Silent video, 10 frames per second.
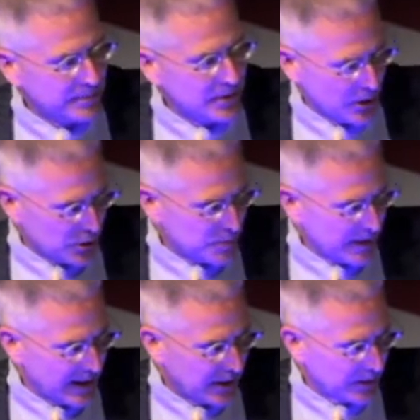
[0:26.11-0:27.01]
Terrence
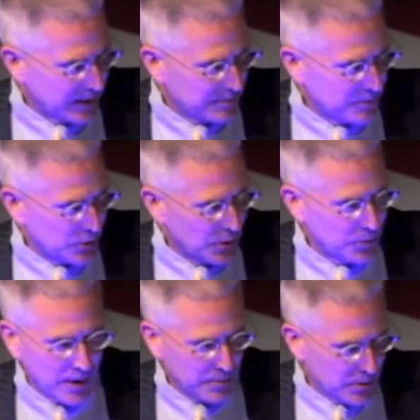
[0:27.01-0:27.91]
McNally. So
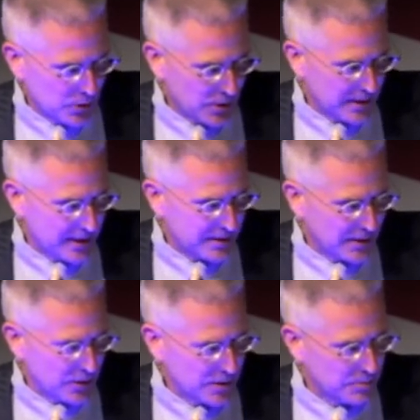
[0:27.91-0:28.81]
I appreciate that,
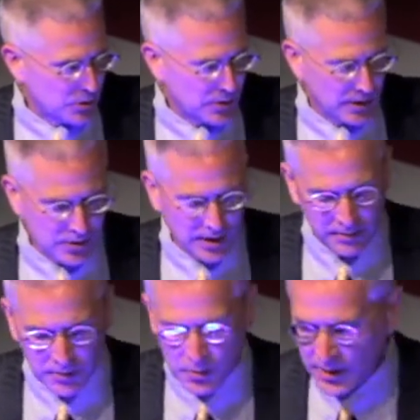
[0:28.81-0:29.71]
Terrence. I'm just going to say a
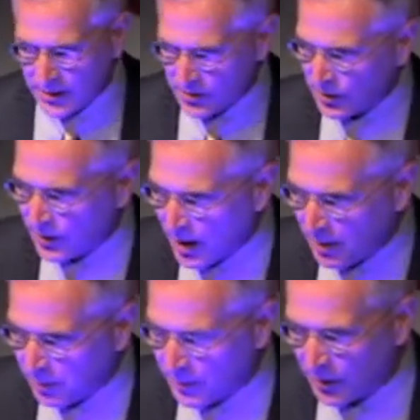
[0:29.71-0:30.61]
few things to
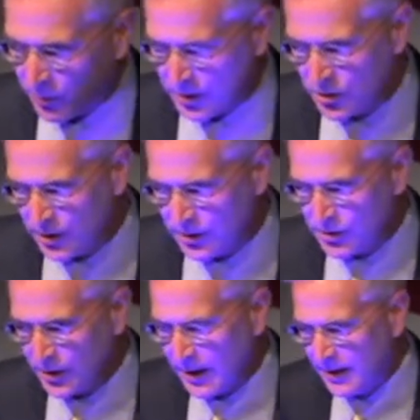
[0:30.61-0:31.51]
complement what she has
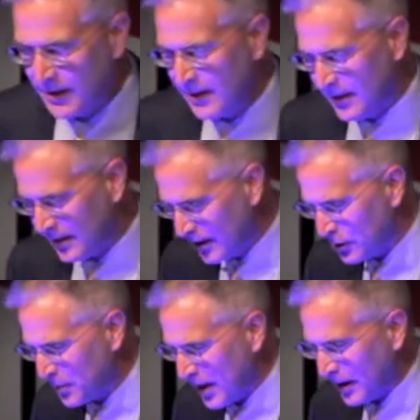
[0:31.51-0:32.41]
said, get
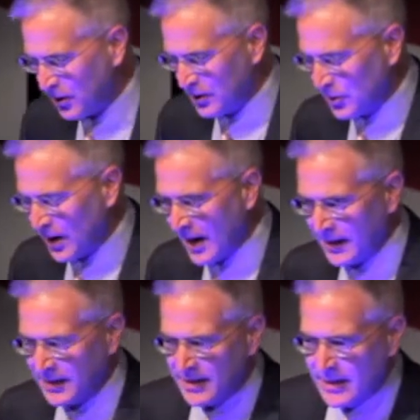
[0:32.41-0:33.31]
us back on
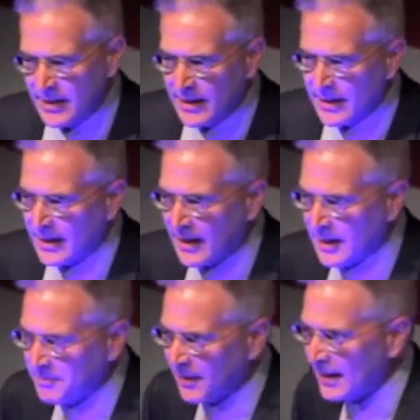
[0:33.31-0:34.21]
track.
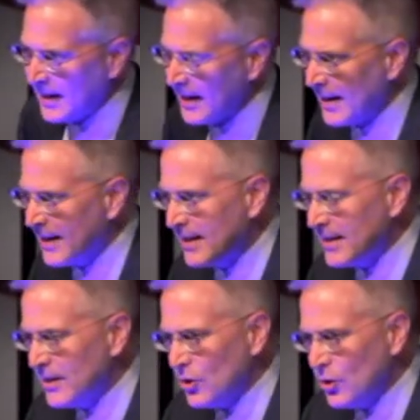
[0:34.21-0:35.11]

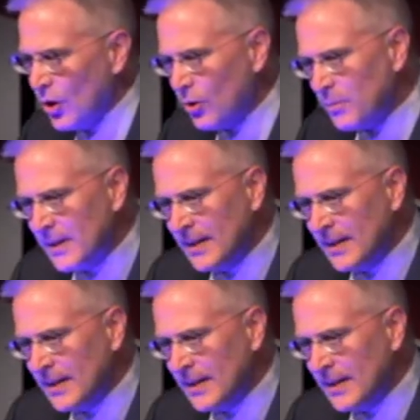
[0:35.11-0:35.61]
You know,